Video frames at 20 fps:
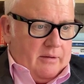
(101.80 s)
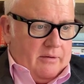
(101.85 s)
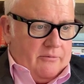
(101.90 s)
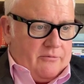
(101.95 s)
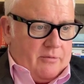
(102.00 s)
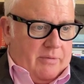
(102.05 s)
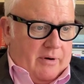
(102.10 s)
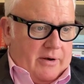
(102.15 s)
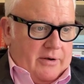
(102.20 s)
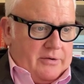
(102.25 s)
For
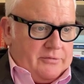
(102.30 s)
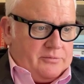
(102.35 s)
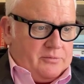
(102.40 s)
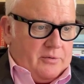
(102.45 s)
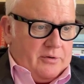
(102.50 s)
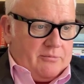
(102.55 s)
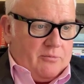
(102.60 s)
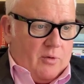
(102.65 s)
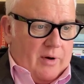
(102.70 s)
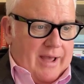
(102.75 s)
buyers
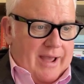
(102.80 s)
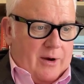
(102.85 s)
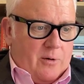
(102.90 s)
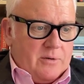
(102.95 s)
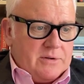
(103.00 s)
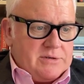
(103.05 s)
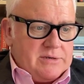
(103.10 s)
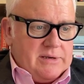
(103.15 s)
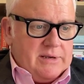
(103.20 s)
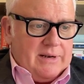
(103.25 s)
with more
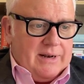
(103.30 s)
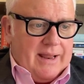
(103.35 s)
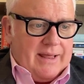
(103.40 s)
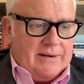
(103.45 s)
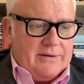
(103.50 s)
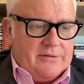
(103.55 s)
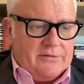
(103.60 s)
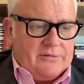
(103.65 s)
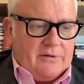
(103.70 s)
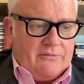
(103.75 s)
equity,
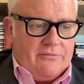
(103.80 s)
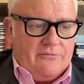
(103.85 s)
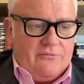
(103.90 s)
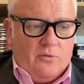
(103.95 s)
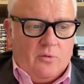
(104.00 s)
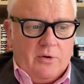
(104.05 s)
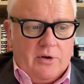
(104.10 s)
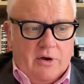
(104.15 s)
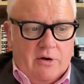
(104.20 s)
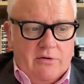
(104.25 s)
lenders are
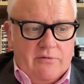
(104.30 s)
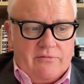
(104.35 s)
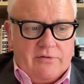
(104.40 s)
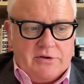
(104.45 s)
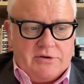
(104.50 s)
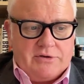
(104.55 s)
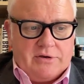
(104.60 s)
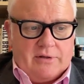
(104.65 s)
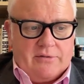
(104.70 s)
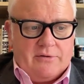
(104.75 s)
falling over
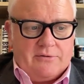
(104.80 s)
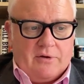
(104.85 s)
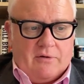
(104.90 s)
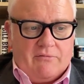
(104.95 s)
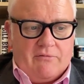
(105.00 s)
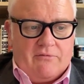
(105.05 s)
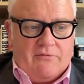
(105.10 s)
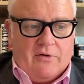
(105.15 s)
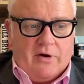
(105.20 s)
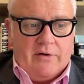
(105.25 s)
each other to offer
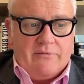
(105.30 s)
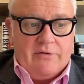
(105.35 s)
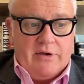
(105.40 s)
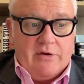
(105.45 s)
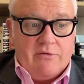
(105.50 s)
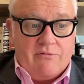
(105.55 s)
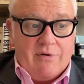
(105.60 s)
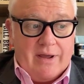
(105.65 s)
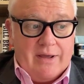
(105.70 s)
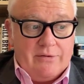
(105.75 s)
five-year
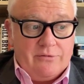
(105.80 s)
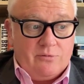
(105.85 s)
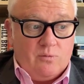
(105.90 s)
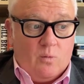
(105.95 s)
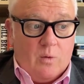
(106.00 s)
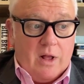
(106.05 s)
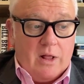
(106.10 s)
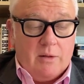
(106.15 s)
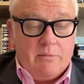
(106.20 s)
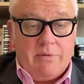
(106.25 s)
rates
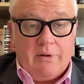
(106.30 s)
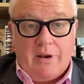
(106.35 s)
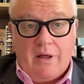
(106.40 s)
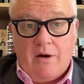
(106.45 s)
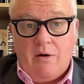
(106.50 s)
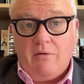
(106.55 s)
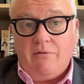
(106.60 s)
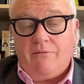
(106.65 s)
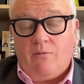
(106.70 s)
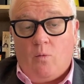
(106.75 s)
well
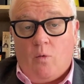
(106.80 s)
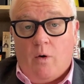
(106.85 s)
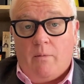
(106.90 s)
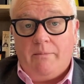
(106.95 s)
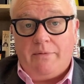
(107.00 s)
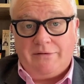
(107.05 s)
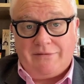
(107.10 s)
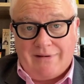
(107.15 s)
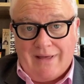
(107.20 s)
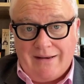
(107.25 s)
below
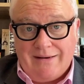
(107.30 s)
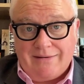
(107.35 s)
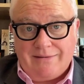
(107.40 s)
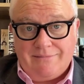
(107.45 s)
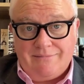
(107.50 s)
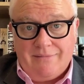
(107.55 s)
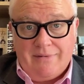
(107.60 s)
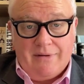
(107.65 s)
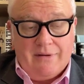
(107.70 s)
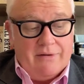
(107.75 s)
1%.
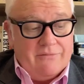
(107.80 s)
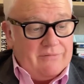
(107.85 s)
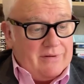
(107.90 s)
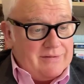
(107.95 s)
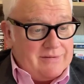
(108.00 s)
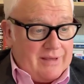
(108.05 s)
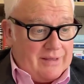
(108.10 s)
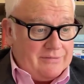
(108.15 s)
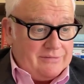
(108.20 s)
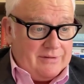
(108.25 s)

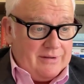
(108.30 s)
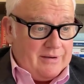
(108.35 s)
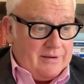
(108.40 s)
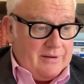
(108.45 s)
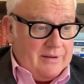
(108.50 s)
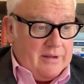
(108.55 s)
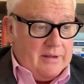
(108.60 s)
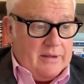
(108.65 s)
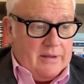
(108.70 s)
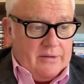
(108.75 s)
Fantastic.
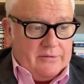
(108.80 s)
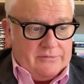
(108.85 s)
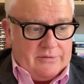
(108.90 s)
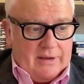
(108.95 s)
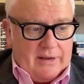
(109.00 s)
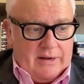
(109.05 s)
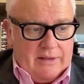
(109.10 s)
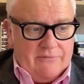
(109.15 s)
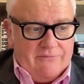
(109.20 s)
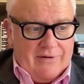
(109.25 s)

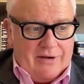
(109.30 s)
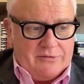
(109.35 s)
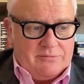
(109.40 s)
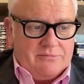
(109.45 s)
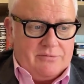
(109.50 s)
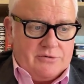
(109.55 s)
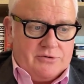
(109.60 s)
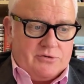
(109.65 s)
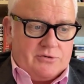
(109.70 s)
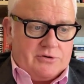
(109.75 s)
Secondly, vast
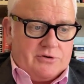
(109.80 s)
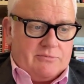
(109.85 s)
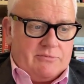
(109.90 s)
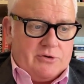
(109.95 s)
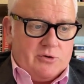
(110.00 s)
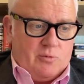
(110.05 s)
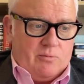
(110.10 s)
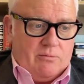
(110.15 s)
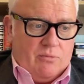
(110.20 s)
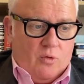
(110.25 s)
majority
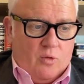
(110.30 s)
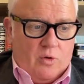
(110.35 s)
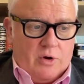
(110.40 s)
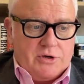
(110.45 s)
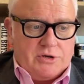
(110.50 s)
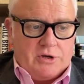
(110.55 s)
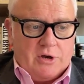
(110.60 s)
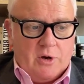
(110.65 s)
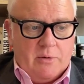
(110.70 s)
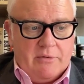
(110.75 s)
of
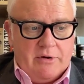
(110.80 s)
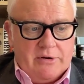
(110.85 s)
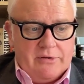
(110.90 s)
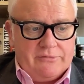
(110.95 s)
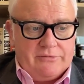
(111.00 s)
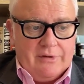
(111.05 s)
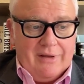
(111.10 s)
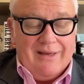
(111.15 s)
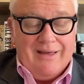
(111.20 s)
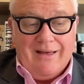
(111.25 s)
mortgage
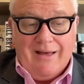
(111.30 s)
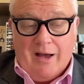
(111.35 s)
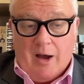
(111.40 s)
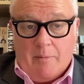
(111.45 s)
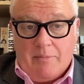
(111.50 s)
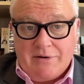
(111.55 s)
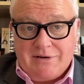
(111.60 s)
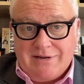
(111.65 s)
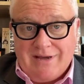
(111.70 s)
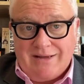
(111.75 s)
homeowners are
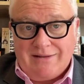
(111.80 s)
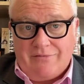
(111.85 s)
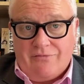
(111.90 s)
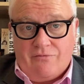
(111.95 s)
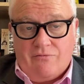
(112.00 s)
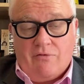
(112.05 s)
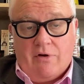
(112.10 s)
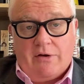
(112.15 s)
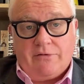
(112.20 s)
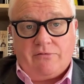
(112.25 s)
protected from
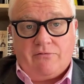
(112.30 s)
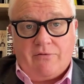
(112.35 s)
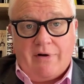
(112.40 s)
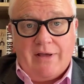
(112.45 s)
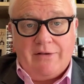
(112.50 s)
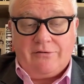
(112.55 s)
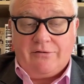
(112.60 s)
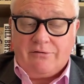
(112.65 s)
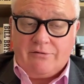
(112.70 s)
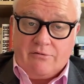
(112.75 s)
rising
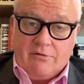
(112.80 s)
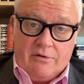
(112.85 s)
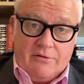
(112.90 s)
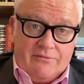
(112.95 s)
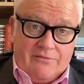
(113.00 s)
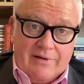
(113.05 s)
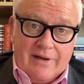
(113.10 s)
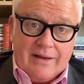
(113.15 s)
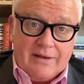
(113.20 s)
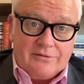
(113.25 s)
rates because they're on a
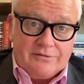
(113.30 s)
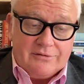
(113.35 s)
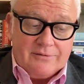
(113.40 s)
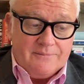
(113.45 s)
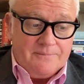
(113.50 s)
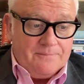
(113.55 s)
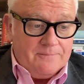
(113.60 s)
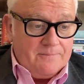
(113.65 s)
fix.